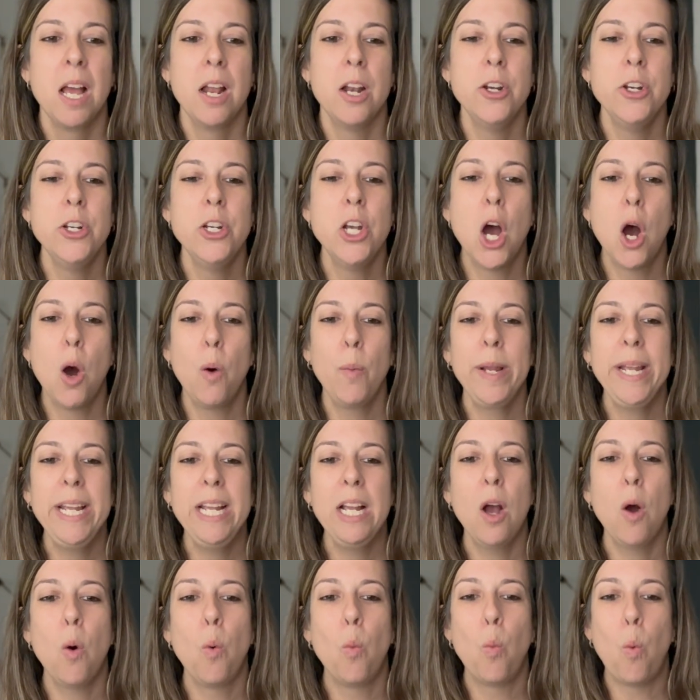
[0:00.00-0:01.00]

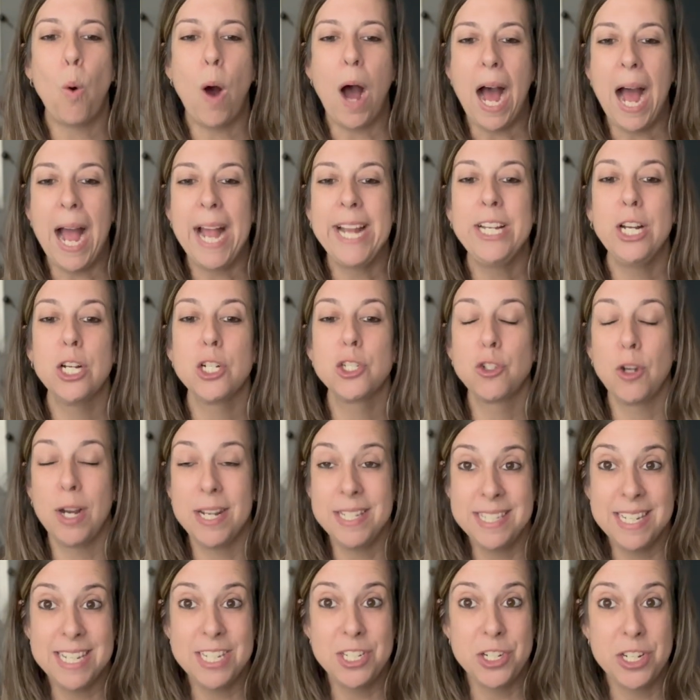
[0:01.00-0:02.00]
knowing why you're
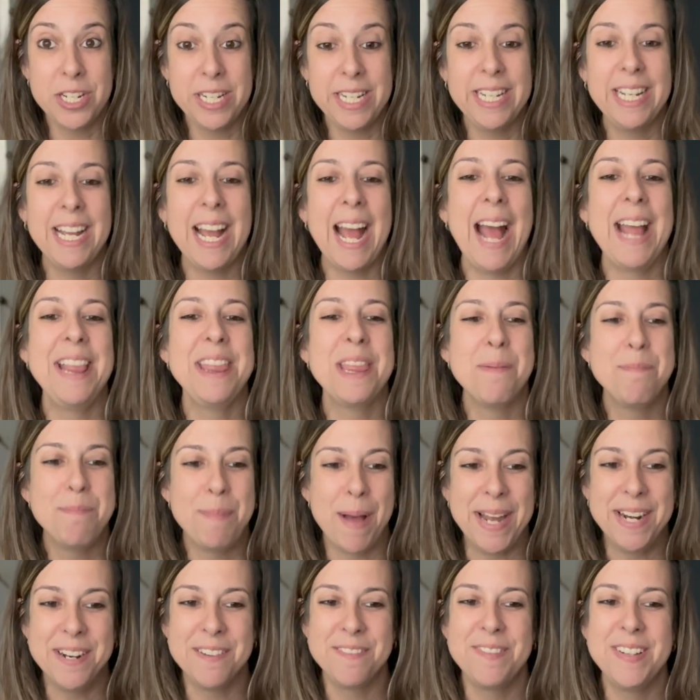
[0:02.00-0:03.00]
transitioning and the
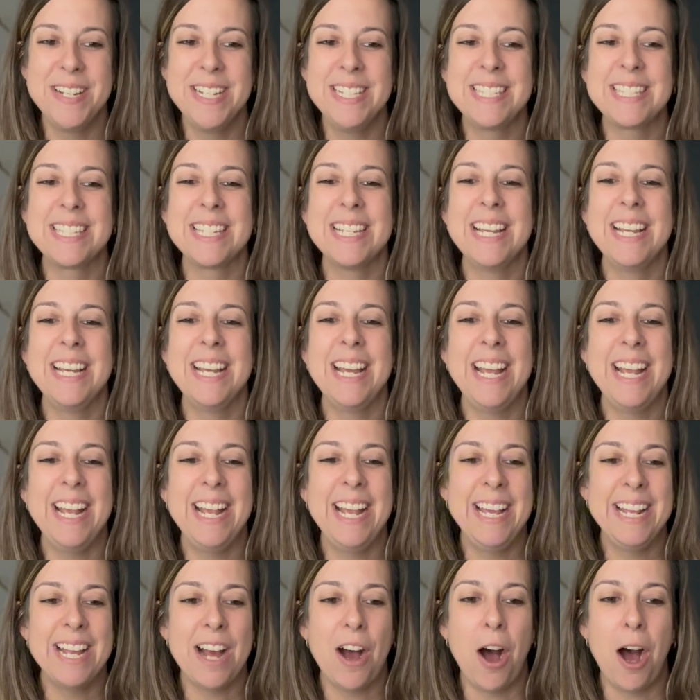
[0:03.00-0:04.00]
benefits
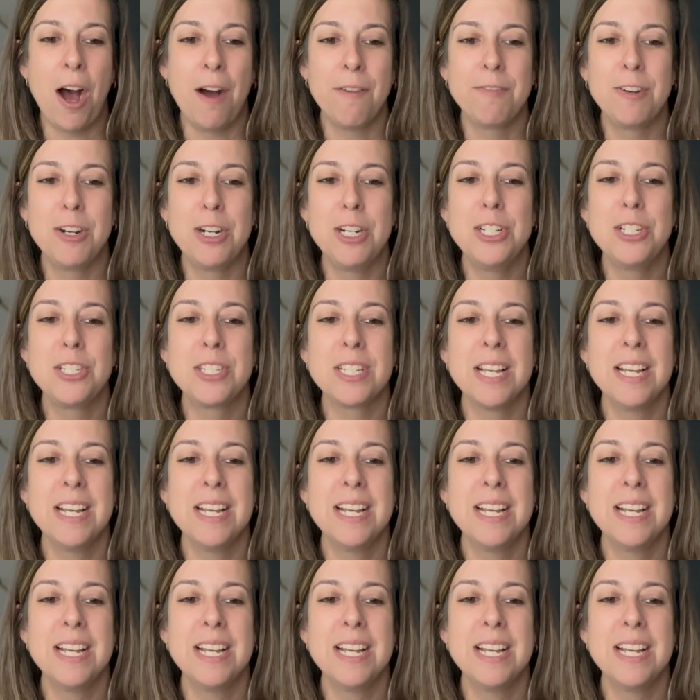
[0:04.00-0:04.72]
it offers,